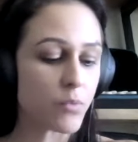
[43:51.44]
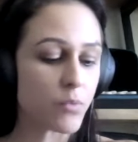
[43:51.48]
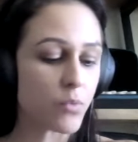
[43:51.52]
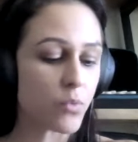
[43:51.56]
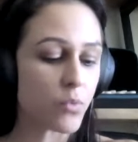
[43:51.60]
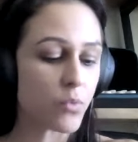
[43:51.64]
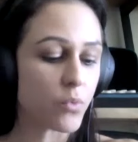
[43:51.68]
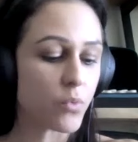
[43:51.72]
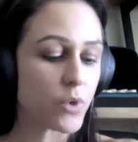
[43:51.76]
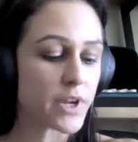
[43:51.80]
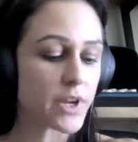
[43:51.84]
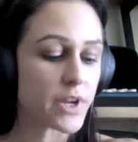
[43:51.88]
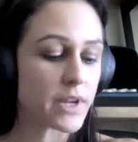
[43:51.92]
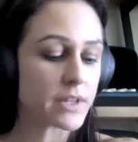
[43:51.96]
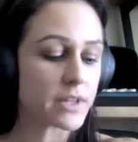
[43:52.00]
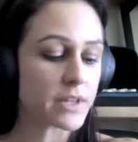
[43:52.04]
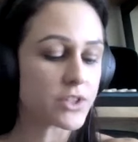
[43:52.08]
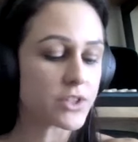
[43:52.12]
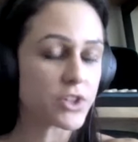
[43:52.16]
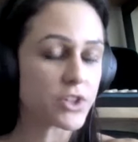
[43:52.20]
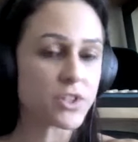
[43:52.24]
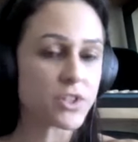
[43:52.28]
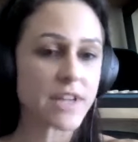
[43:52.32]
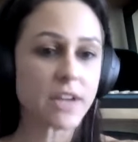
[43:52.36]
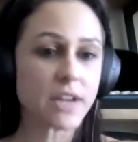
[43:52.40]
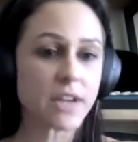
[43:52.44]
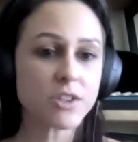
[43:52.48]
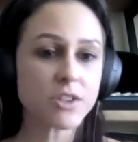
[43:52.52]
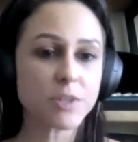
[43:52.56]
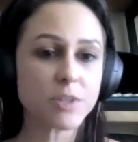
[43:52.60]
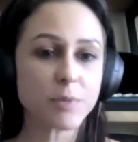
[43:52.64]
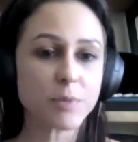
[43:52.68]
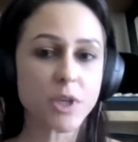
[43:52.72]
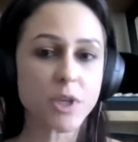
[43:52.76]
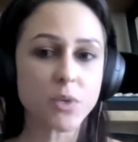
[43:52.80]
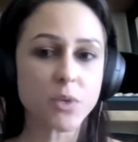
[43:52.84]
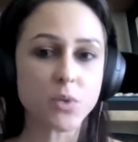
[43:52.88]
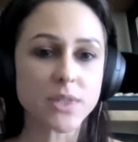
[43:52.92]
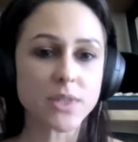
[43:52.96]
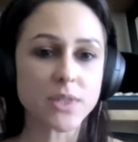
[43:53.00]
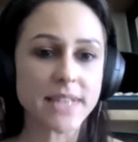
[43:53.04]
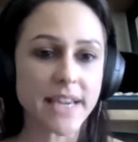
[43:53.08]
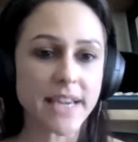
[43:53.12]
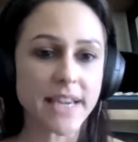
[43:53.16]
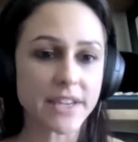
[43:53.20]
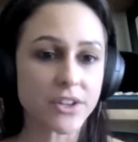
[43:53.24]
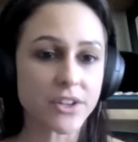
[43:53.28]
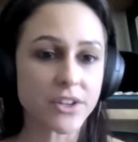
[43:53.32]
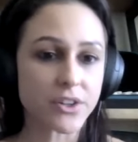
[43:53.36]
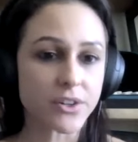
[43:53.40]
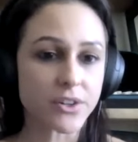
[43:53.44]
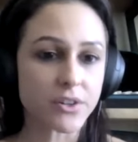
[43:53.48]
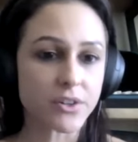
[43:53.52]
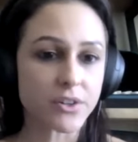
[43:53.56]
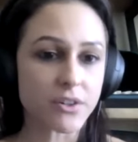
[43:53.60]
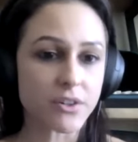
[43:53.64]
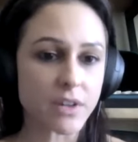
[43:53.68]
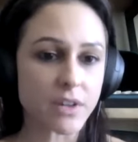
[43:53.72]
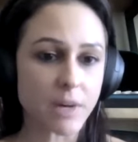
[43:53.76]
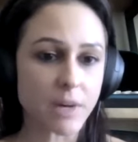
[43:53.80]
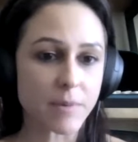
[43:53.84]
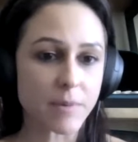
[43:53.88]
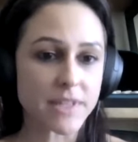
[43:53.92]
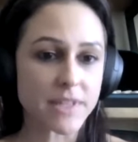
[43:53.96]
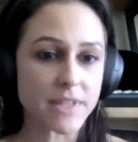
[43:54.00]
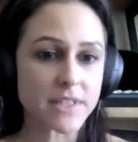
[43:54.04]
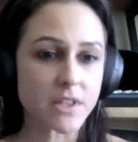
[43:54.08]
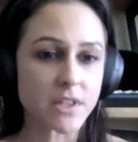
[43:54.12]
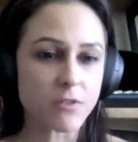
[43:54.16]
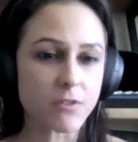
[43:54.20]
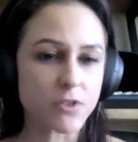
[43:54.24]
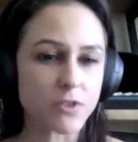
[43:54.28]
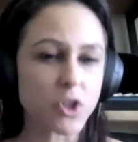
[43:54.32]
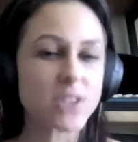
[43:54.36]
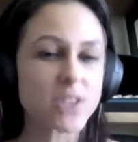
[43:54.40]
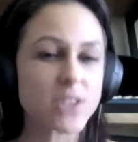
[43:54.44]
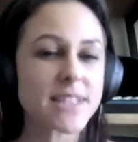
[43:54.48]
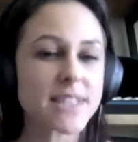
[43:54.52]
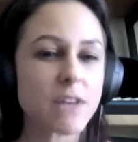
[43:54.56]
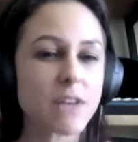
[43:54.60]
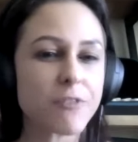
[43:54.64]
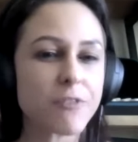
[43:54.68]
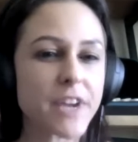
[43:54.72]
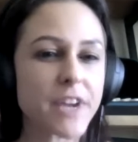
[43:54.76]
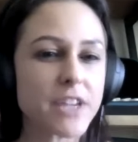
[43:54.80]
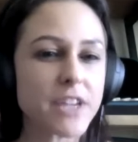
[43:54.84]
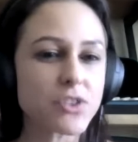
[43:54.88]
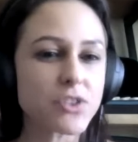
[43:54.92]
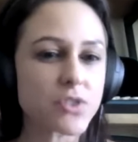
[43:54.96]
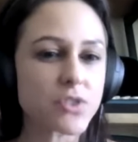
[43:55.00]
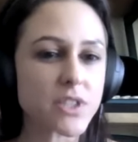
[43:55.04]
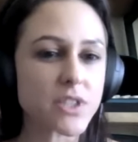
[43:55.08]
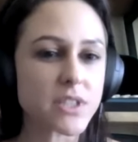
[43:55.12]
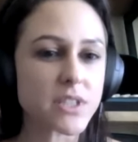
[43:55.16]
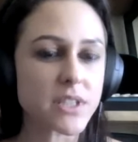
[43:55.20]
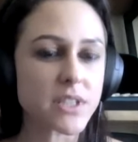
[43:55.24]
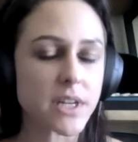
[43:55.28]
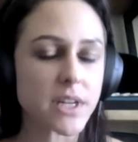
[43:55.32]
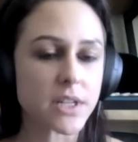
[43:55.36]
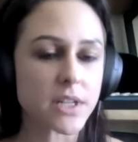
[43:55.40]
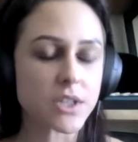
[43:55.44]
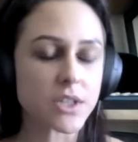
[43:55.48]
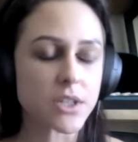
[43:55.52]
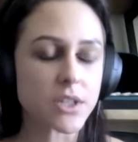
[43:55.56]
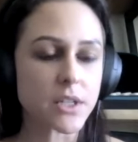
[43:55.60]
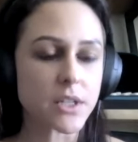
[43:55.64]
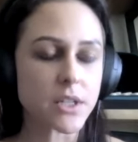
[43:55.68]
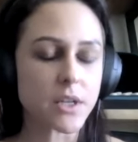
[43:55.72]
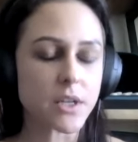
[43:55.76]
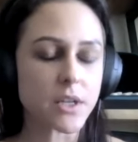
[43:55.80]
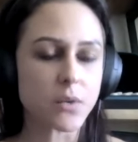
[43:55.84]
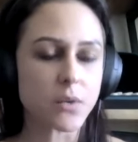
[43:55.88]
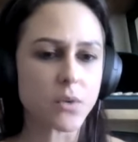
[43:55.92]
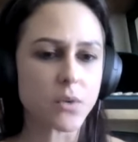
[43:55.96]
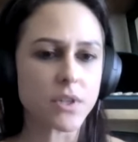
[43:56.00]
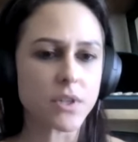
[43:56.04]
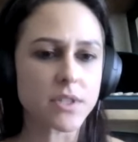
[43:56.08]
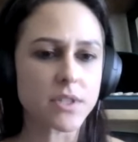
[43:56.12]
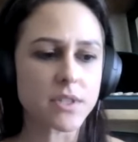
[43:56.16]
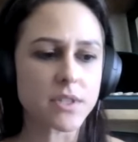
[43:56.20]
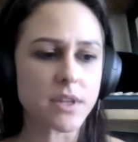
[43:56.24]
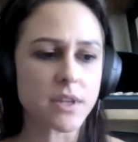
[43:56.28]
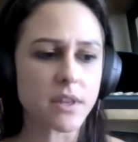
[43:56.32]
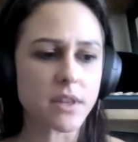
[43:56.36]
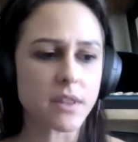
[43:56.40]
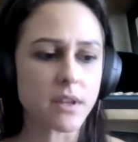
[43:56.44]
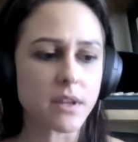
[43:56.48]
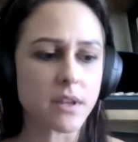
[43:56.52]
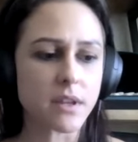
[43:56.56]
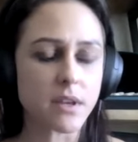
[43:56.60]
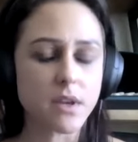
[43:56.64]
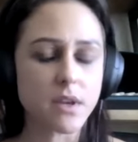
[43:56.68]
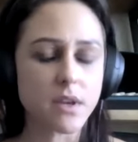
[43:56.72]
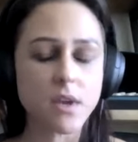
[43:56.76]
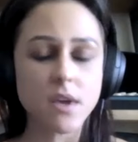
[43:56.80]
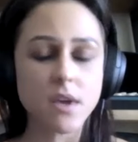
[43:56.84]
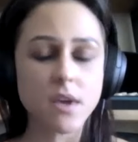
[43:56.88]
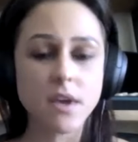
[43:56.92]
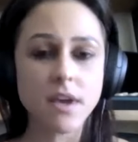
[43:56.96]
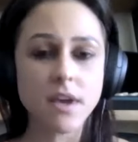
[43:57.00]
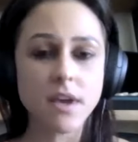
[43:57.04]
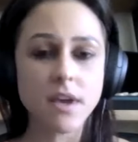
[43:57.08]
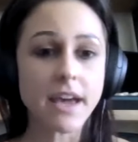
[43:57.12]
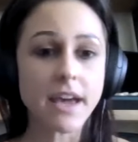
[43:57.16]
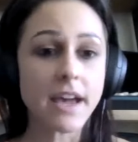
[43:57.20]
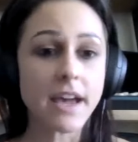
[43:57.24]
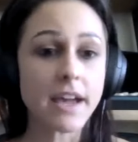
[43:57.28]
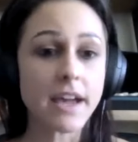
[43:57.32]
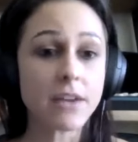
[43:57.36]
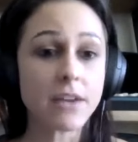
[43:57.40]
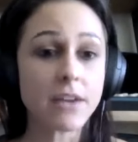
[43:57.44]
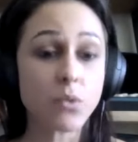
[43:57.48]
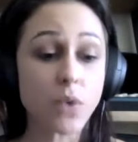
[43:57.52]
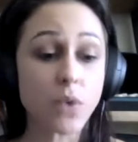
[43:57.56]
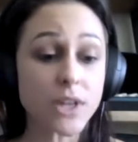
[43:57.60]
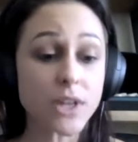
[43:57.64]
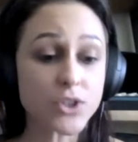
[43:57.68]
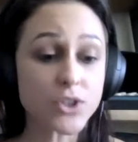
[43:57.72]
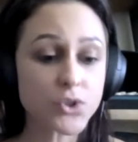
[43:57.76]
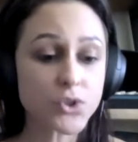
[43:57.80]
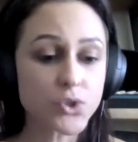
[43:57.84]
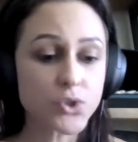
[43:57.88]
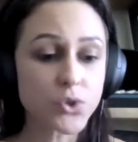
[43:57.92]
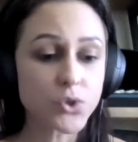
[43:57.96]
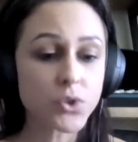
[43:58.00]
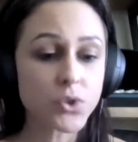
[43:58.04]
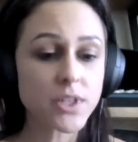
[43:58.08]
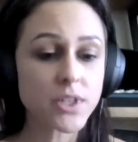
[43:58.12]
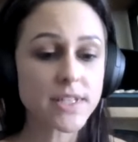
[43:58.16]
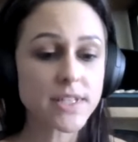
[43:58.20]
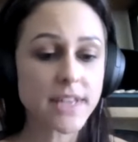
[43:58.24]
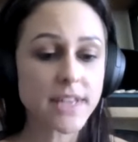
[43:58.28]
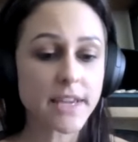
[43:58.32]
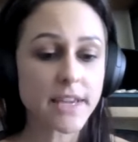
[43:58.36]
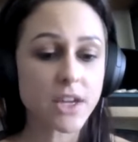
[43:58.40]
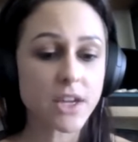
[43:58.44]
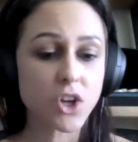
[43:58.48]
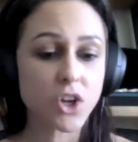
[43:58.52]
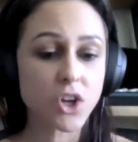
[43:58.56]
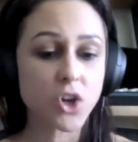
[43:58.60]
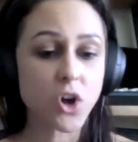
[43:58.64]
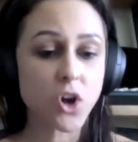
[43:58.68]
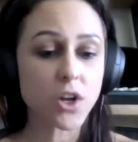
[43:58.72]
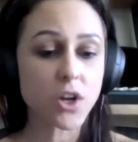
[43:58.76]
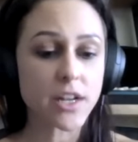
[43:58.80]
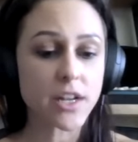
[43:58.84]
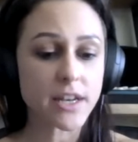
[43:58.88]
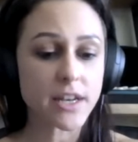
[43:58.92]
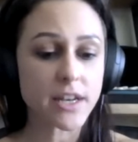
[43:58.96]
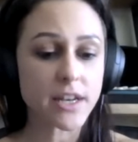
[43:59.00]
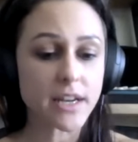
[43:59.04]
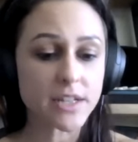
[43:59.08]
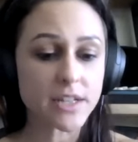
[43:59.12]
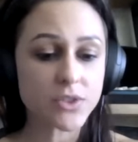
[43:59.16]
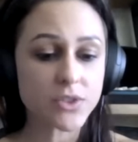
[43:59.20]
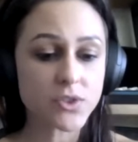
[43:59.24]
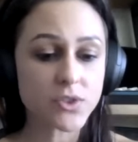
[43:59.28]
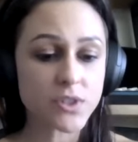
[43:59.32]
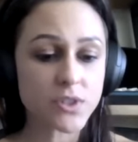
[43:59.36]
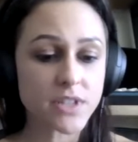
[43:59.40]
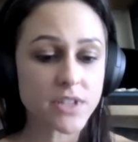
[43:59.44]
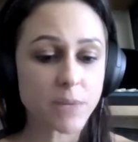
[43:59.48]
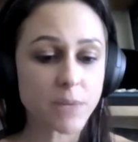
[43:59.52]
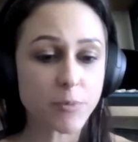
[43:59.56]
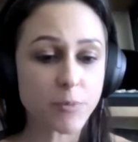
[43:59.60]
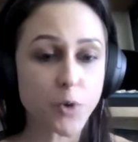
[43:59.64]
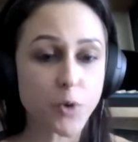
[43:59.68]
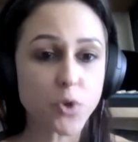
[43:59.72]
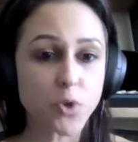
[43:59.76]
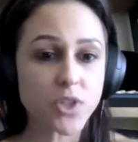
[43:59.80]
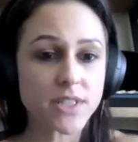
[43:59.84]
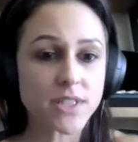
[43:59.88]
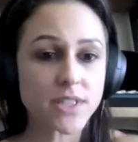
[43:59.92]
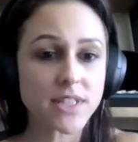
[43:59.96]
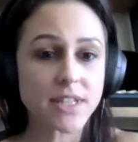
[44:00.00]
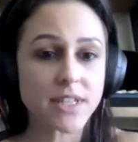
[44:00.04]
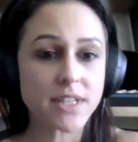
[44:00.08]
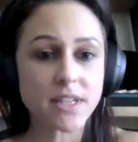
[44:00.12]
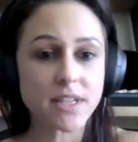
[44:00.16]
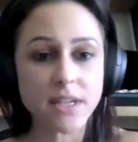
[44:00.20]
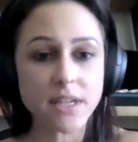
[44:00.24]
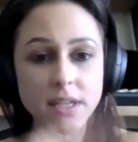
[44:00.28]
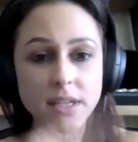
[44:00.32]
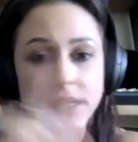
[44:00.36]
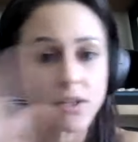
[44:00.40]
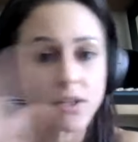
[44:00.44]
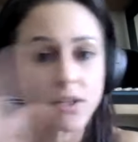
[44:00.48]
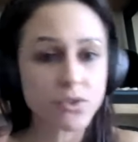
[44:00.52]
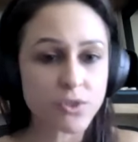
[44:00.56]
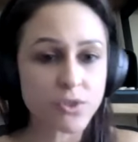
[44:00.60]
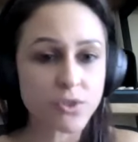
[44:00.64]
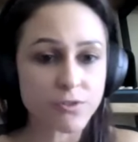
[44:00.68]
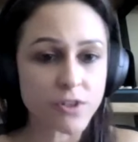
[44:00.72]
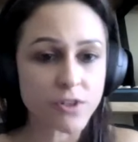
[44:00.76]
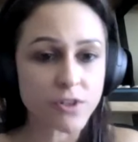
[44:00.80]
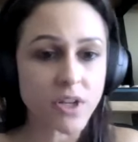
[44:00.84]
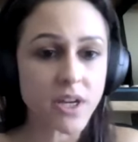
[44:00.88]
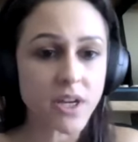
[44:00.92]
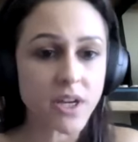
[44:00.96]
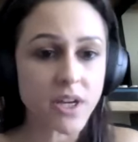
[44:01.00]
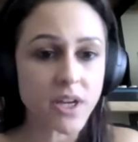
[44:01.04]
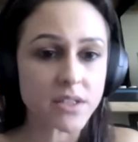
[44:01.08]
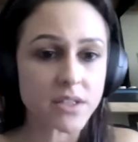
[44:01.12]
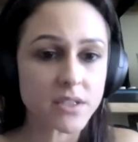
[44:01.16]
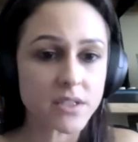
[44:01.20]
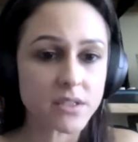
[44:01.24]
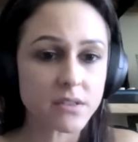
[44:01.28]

what it turned out to be was anger at myself, as well, self-hatred, actually, it was, I think. And as soon as I got it, and as soon as I processed it, it healed overnight.